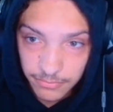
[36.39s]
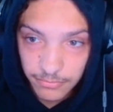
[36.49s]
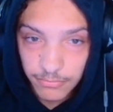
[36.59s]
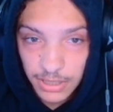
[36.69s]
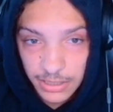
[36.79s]

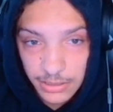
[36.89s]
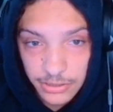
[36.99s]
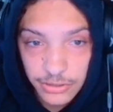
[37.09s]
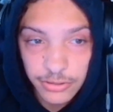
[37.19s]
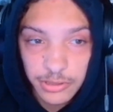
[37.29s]
Making
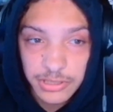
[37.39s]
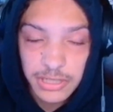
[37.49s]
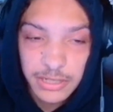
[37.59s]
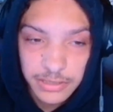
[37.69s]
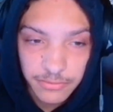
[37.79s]
sure your
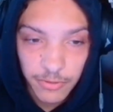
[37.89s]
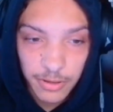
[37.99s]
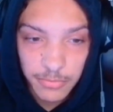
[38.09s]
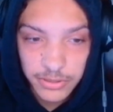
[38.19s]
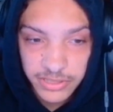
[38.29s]
settings in
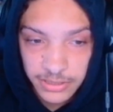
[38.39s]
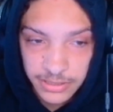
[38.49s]
Rainbow Six